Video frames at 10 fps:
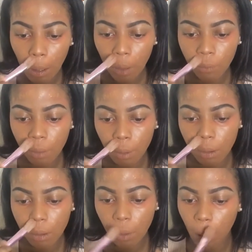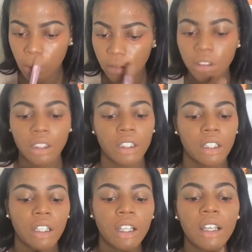cover up all the orange
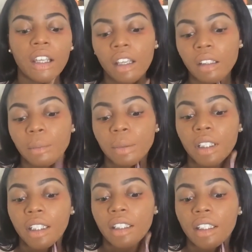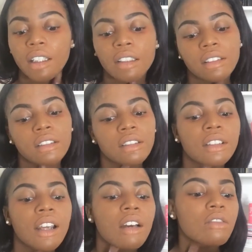and blend it
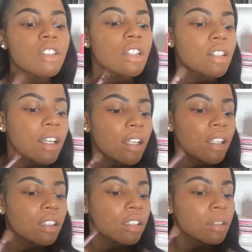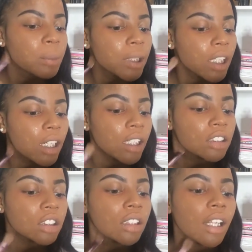down your neck,
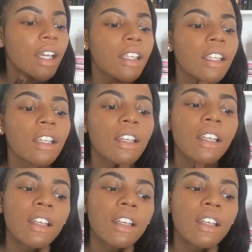because your neck